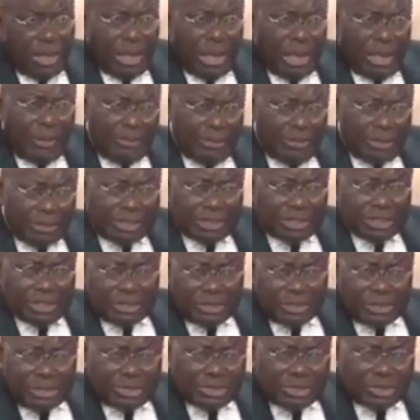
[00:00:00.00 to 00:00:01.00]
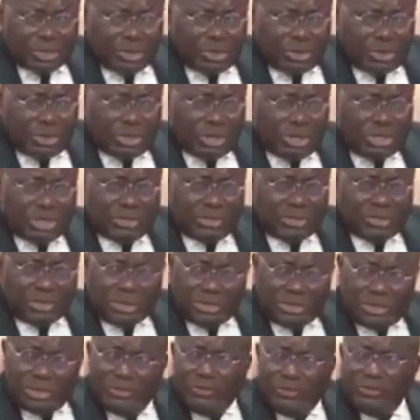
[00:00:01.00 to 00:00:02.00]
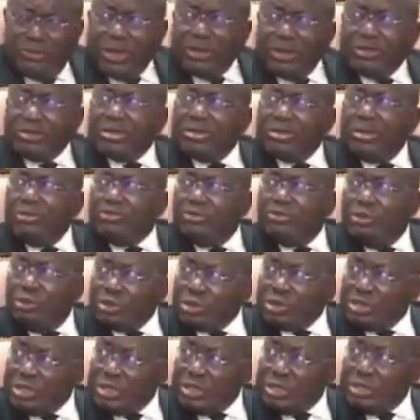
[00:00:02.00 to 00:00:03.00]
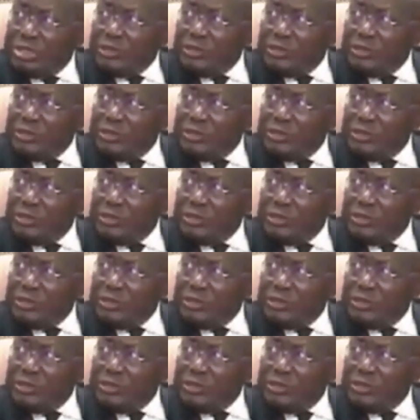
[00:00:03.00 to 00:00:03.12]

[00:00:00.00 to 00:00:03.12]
I'm not still sure whether she was in fact deported.